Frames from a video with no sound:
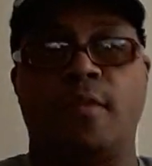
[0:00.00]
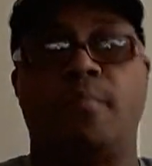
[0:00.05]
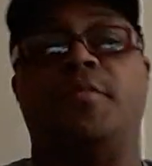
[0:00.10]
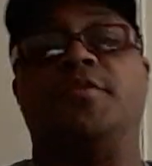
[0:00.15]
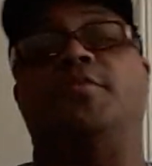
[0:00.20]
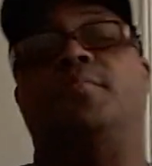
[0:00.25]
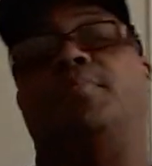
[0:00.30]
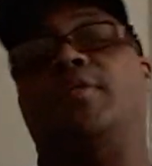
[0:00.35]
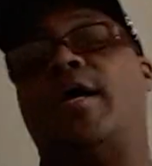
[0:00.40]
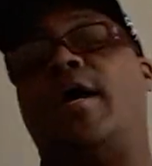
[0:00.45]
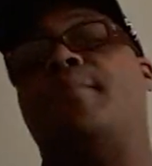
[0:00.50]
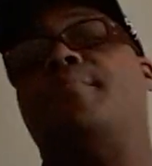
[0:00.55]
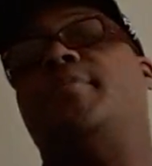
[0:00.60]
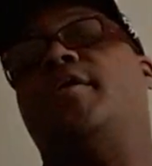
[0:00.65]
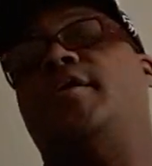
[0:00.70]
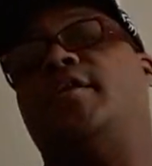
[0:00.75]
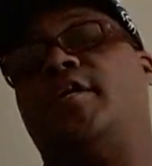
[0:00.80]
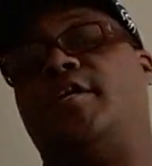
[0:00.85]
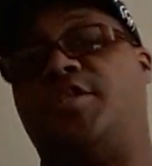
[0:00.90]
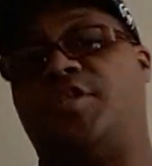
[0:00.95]
But the black
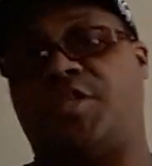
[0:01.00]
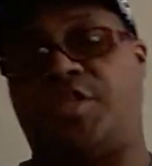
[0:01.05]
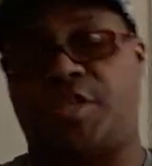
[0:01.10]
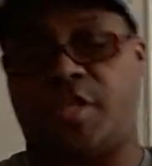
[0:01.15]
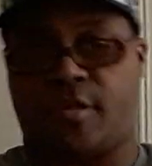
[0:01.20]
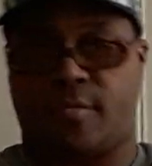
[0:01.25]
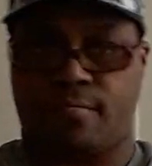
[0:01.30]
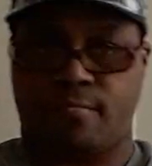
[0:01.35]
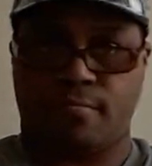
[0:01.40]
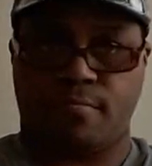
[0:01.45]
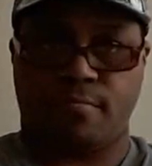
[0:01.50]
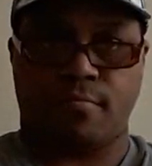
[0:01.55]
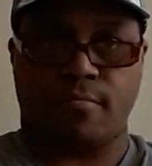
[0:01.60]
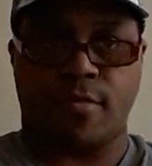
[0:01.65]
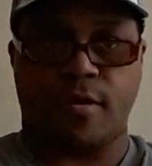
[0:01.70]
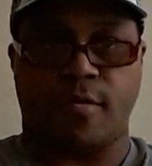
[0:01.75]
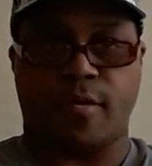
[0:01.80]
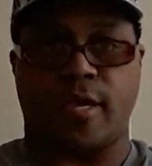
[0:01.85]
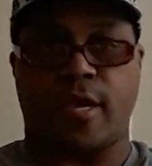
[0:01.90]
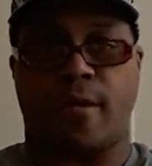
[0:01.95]
man ain't shit,
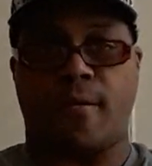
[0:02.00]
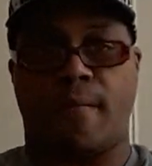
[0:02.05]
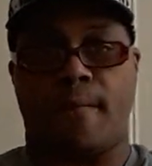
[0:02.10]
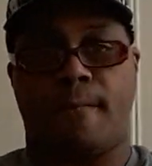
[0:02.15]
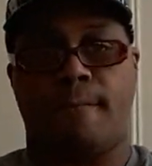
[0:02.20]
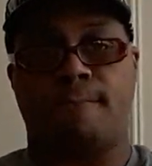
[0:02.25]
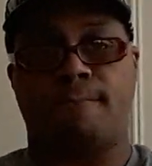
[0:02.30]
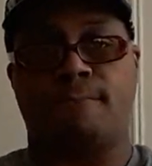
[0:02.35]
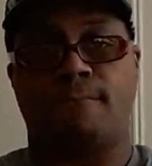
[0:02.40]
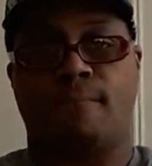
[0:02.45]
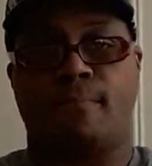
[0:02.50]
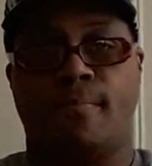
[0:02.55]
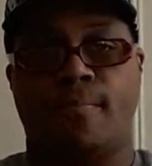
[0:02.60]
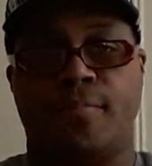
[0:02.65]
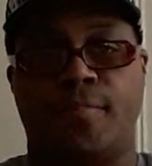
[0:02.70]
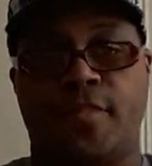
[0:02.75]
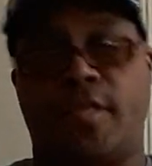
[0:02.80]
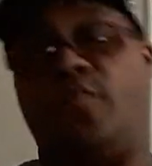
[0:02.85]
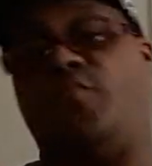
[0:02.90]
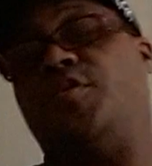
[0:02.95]
okay?
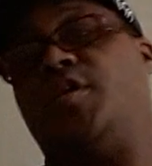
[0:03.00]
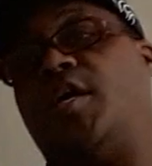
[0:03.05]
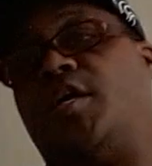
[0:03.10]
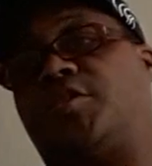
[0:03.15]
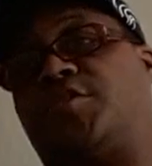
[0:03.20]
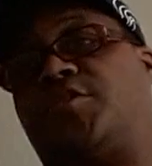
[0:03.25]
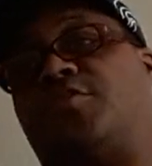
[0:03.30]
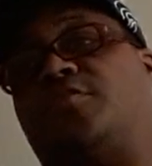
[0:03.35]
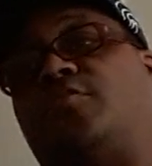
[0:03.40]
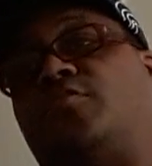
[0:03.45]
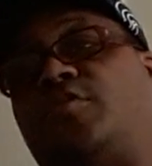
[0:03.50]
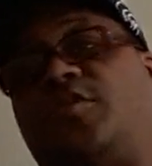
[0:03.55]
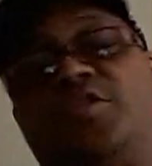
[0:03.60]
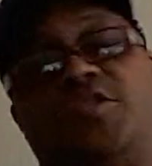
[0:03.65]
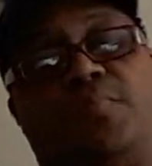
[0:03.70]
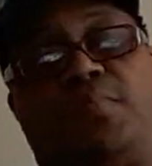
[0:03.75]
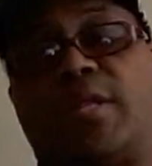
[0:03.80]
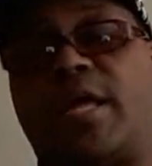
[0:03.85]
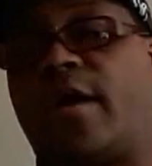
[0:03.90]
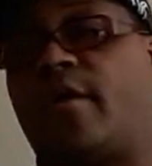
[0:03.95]
Then we got
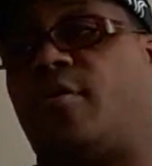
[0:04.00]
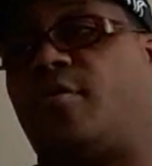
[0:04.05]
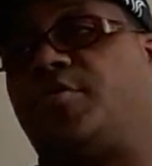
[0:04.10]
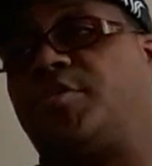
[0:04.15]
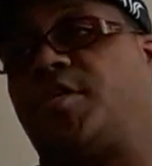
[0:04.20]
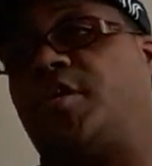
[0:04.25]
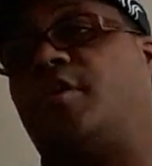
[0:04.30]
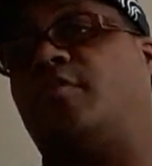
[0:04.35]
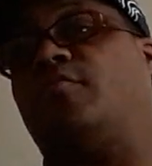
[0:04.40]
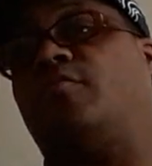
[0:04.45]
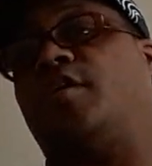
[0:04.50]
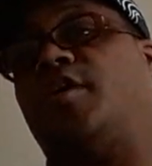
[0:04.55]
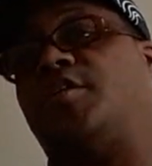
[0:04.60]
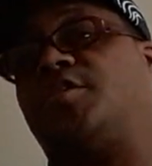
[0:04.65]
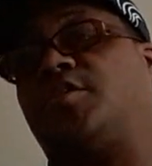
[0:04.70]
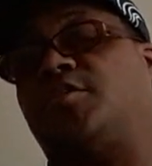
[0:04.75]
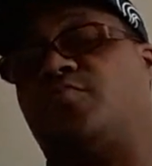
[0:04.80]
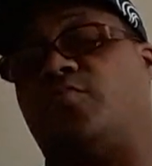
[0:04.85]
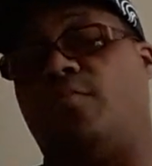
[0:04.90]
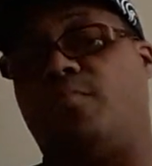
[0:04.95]
these black girls that get in
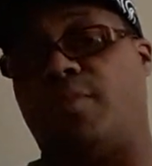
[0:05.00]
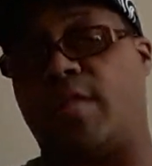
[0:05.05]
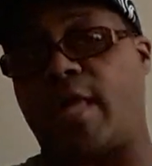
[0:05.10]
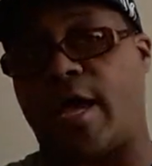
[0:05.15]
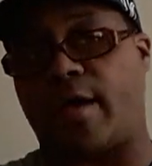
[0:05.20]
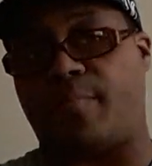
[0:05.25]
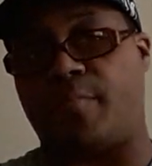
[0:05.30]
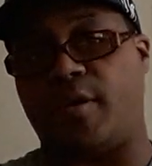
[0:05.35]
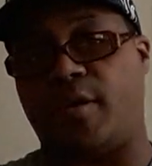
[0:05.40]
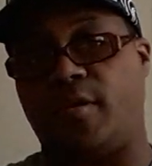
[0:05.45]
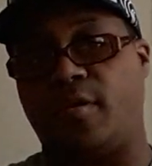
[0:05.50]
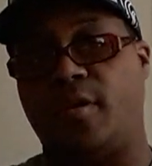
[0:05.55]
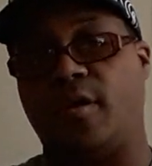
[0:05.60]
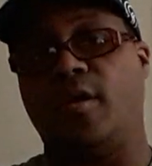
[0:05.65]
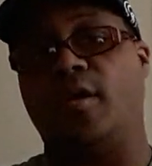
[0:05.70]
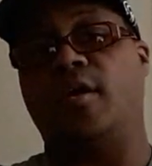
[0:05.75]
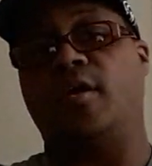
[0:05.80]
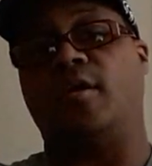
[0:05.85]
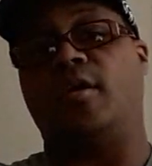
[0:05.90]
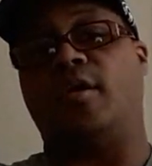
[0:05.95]
relationships with black men,
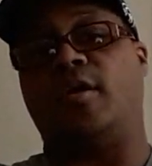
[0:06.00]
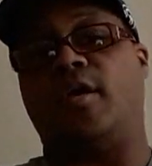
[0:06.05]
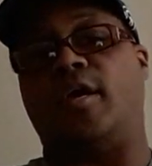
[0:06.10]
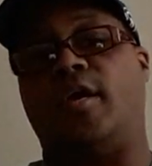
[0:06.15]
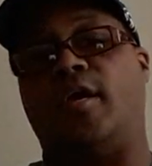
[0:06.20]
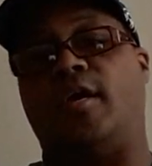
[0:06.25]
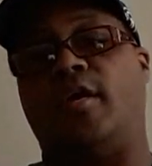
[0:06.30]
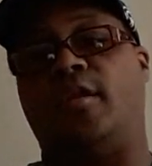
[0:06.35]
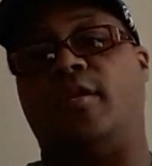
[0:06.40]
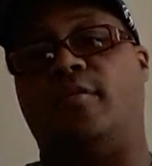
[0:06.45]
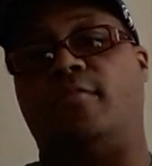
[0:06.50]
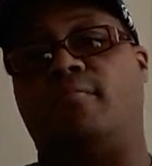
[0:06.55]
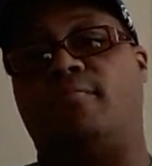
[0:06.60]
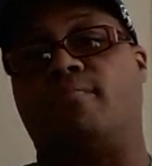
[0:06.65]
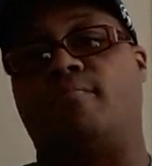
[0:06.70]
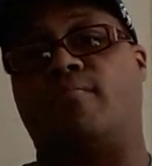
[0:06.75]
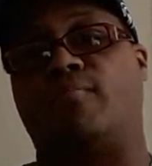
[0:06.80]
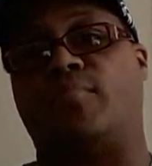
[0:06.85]
and